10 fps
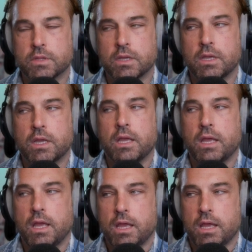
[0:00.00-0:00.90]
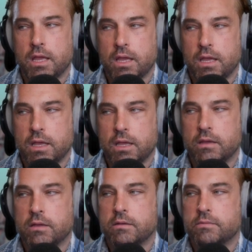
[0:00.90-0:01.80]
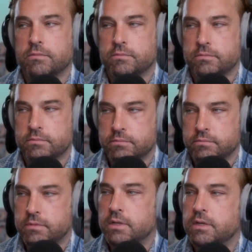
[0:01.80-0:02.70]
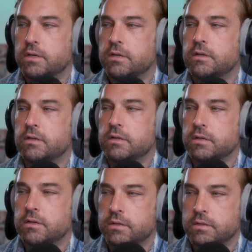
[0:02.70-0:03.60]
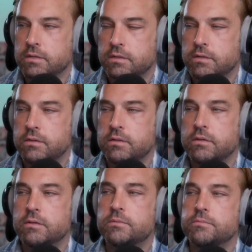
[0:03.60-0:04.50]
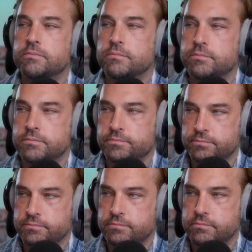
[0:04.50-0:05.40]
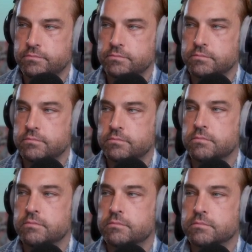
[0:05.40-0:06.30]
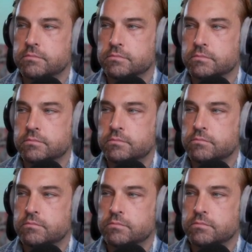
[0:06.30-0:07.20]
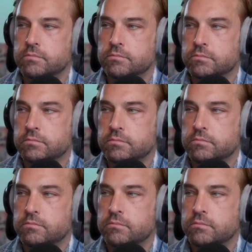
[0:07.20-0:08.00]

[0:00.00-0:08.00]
(silent)